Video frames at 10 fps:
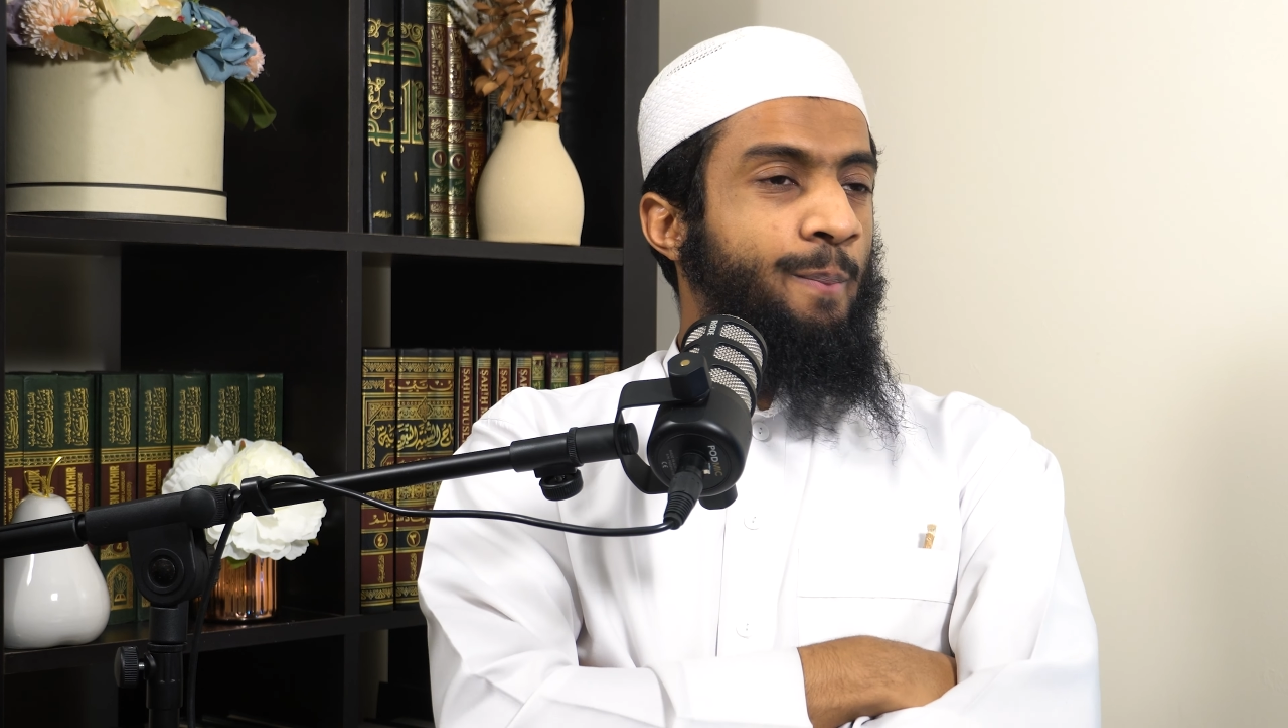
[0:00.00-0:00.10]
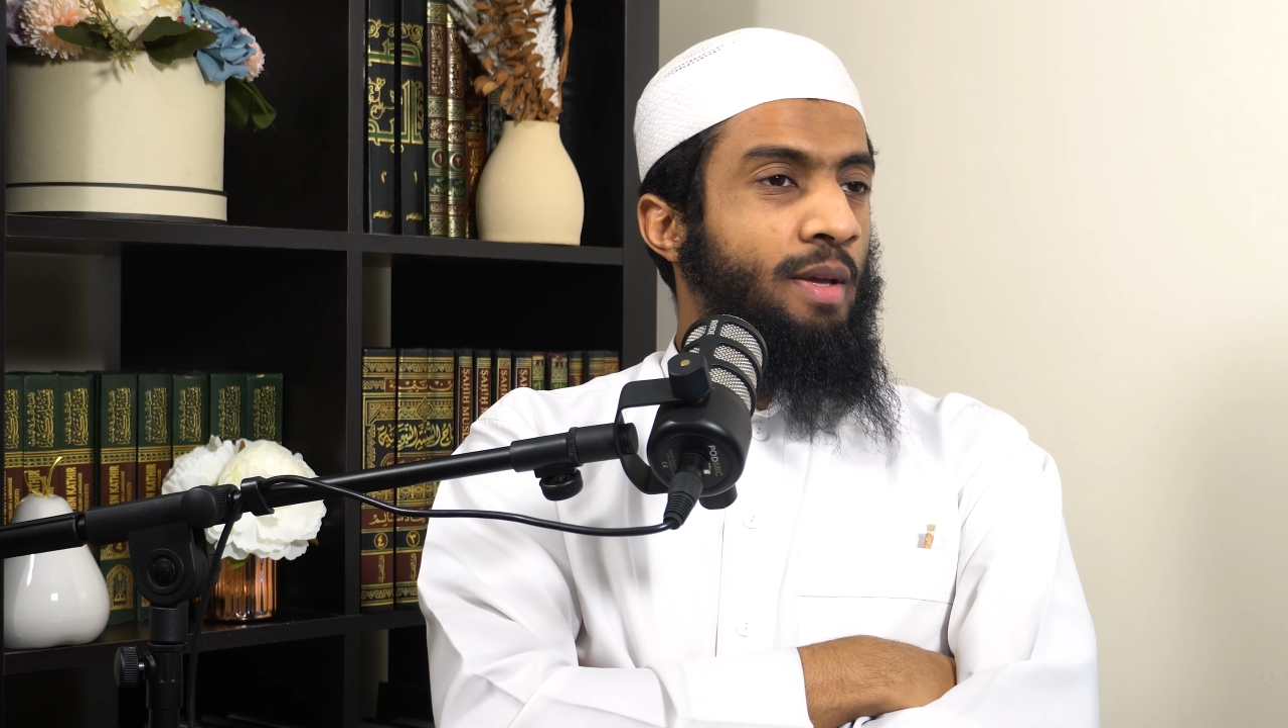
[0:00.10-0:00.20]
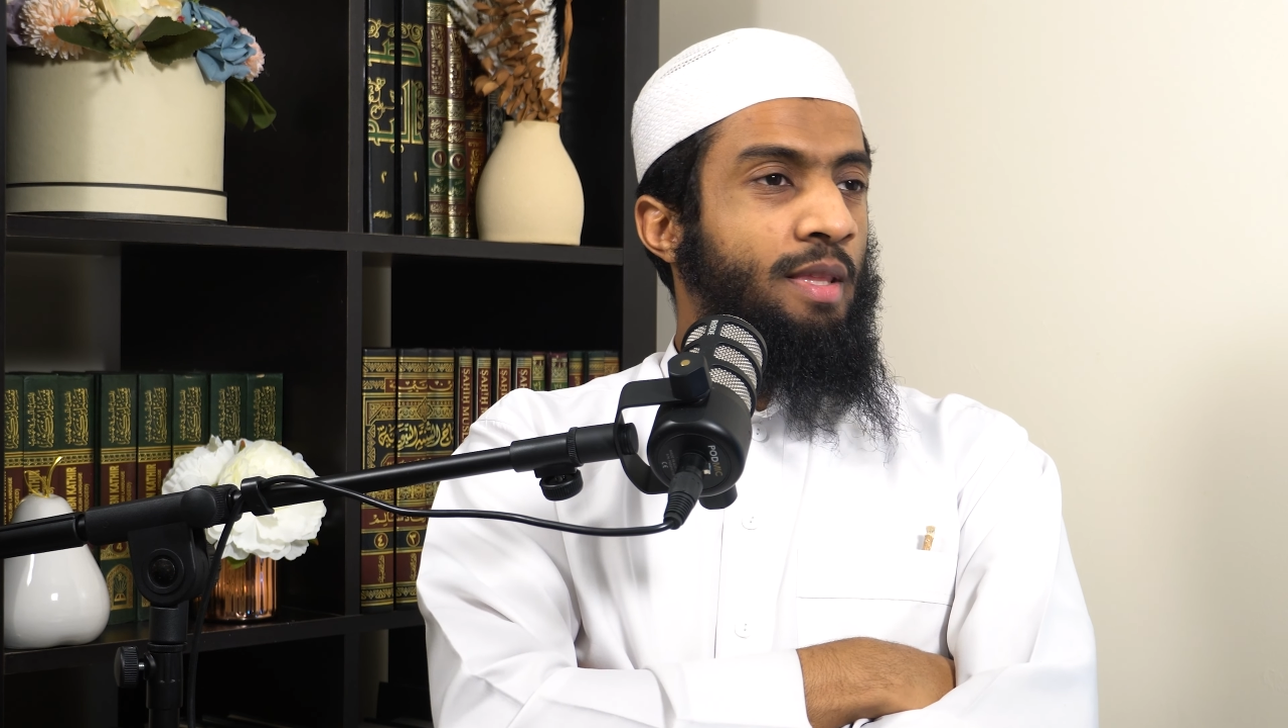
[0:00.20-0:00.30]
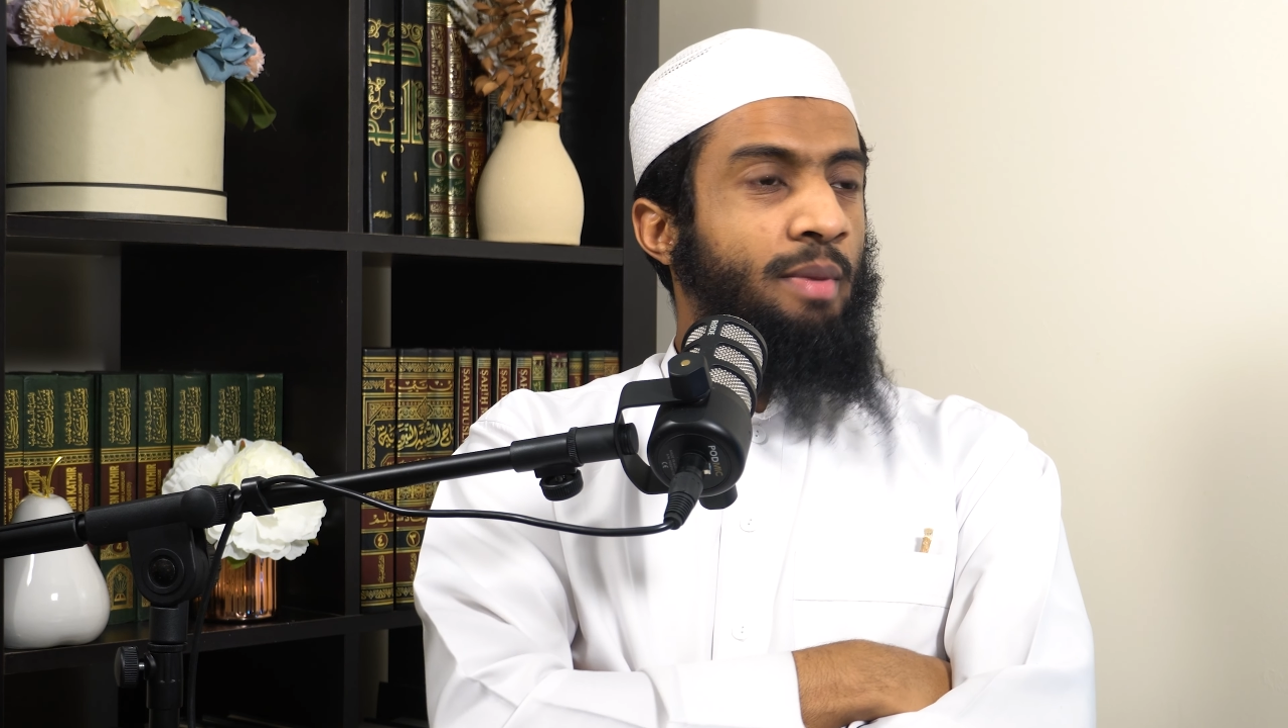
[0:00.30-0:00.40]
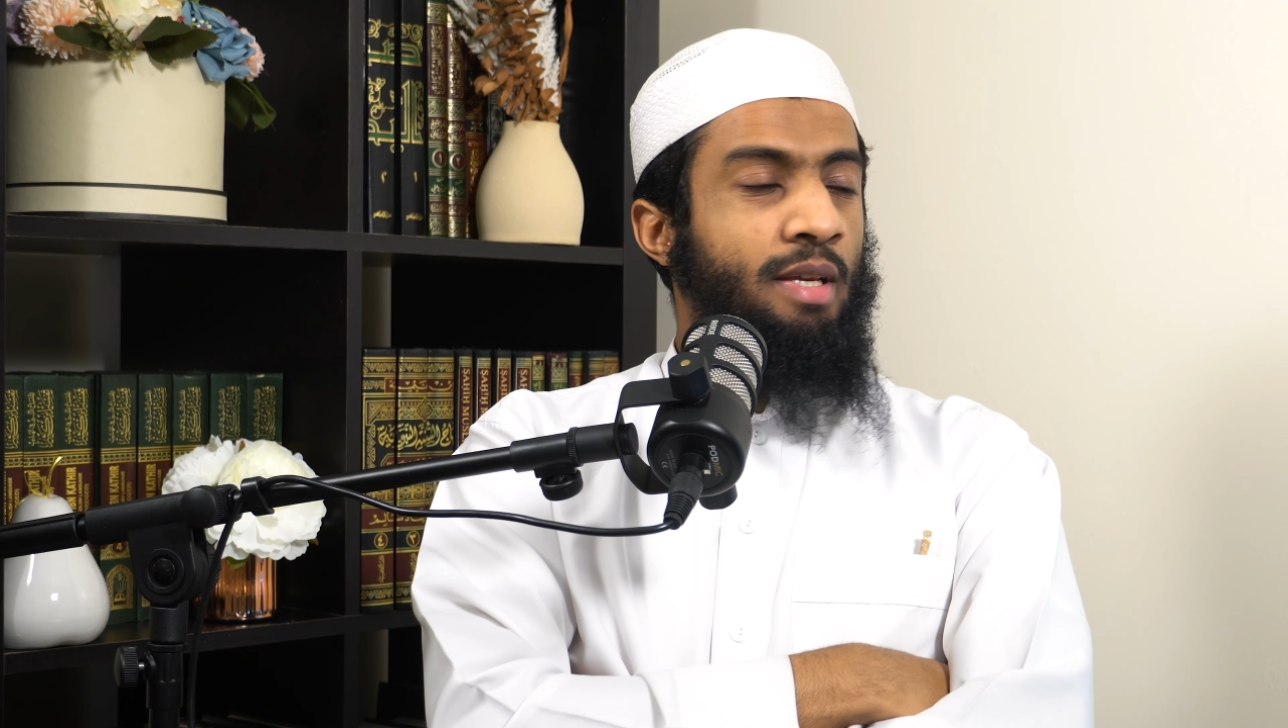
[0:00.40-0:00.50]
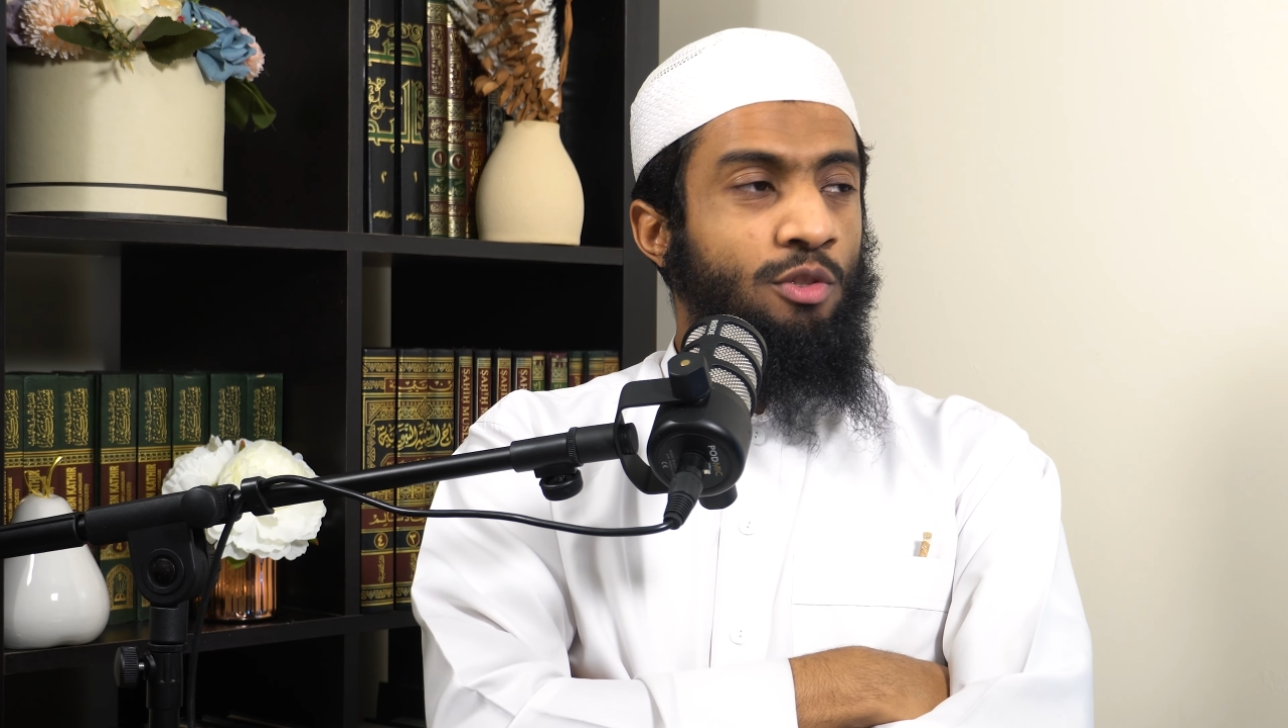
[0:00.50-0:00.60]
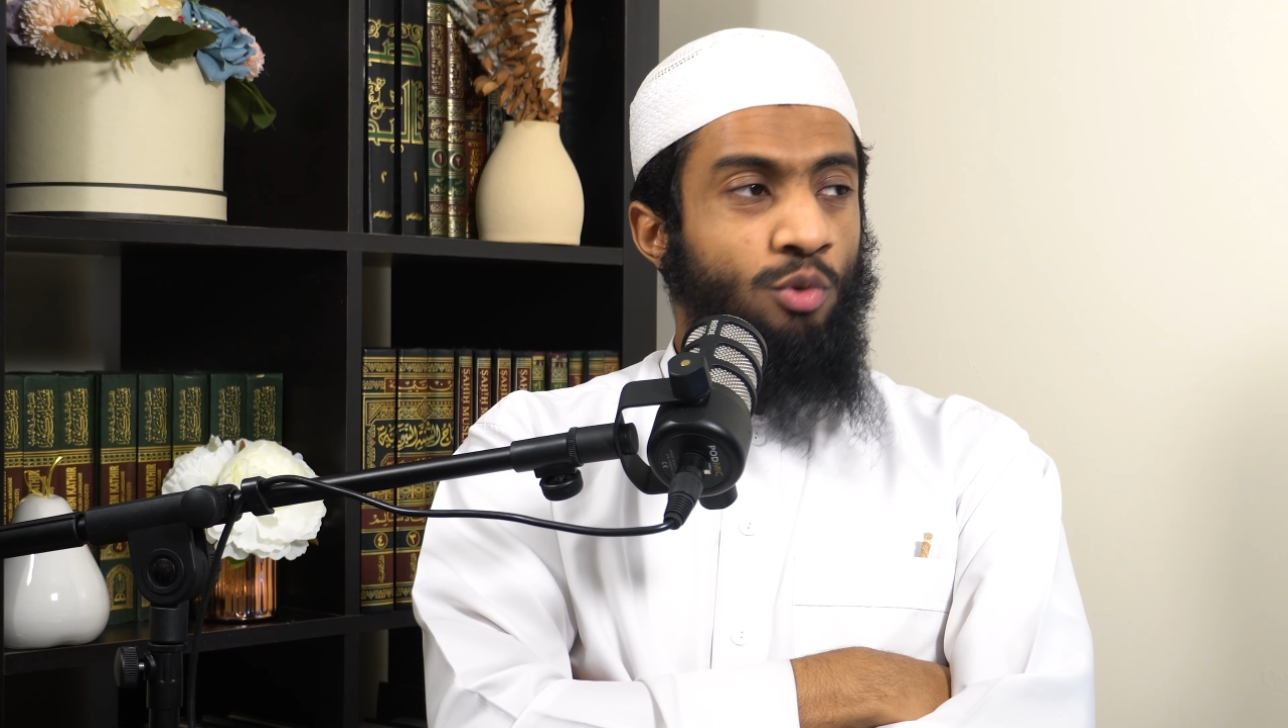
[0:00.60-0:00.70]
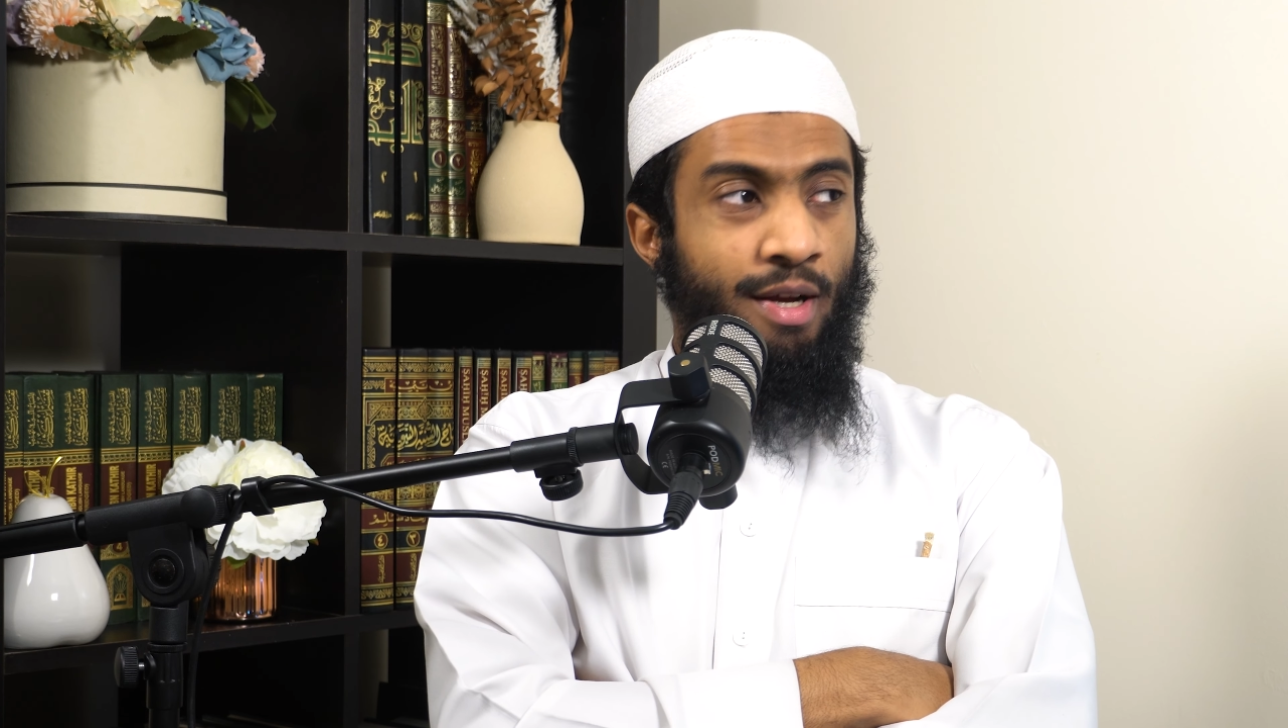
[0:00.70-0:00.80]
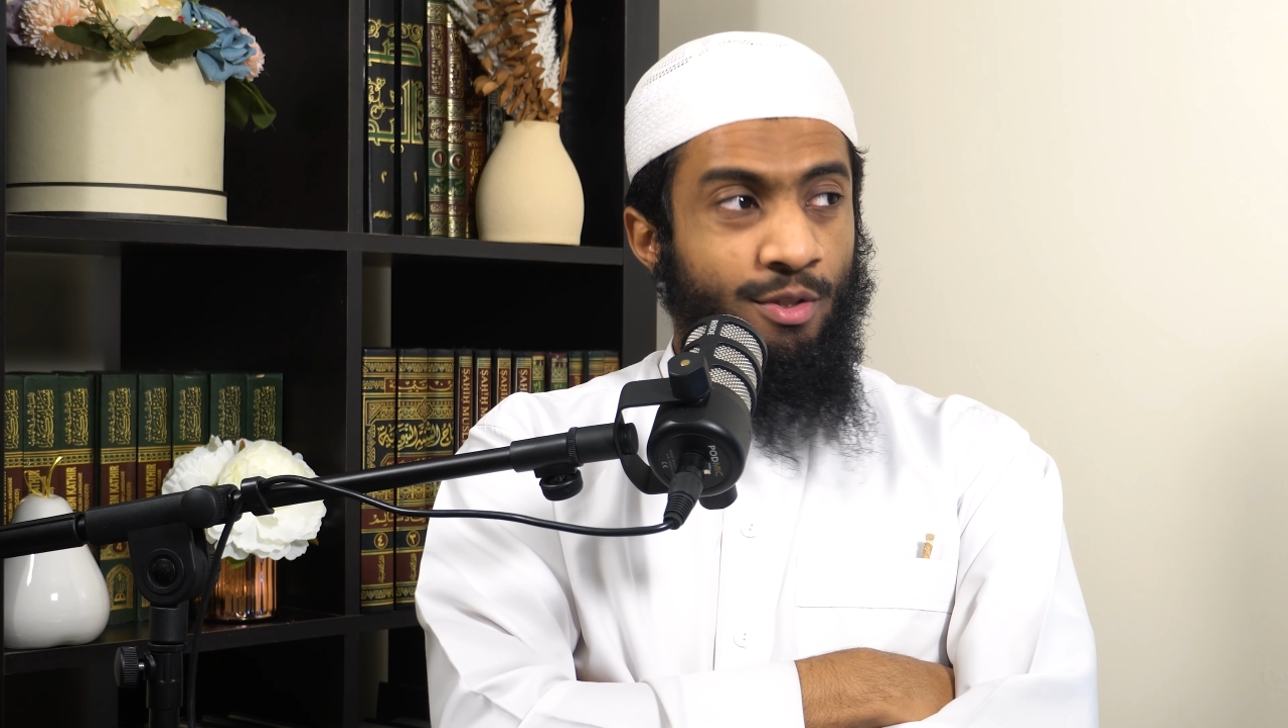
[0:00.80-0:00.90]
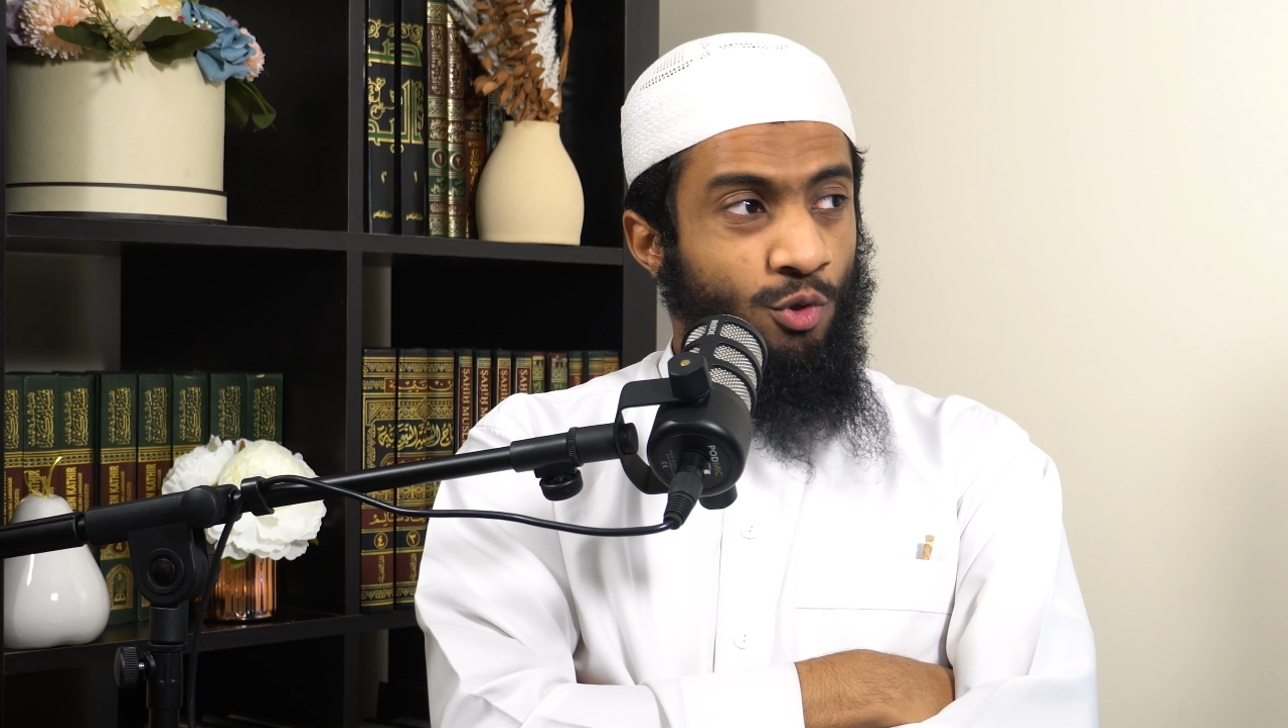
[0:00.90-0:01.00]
and they're making dua